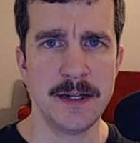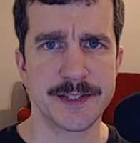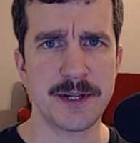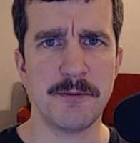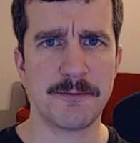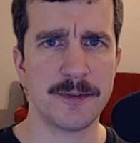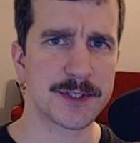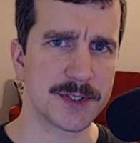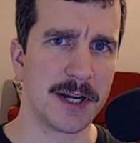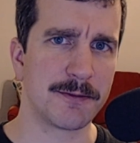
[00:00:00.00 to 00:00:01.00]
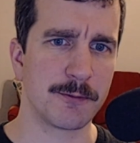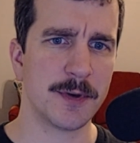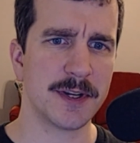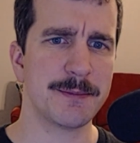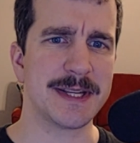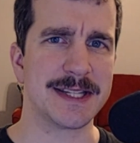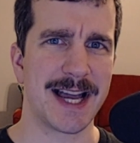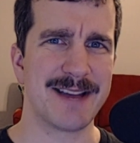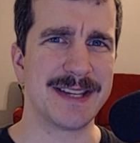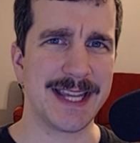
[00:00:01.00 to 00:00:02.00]
So first off, we're going to be
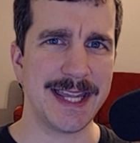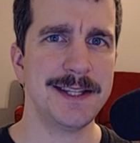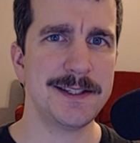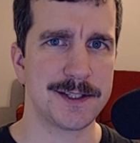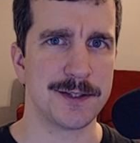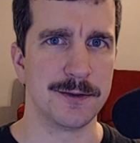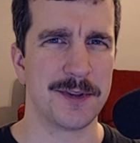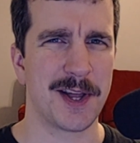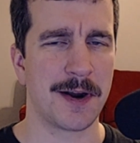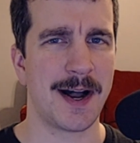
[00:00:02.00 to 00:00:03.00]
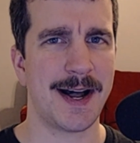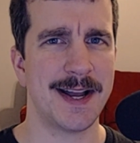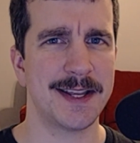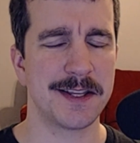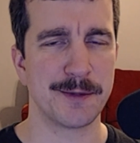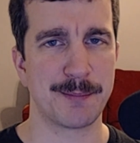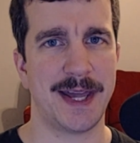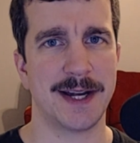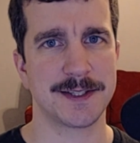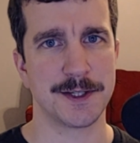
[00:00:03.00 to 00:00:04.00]
diving into their high
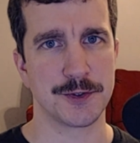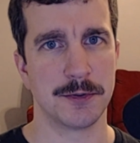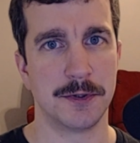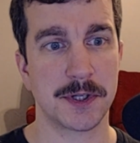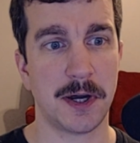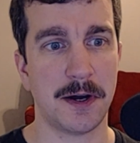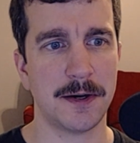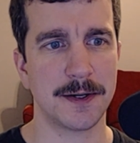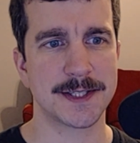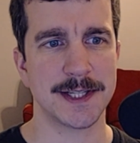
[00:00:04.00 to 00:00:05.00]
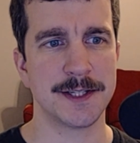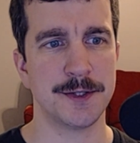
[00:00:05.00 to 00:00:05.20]
impact control cards and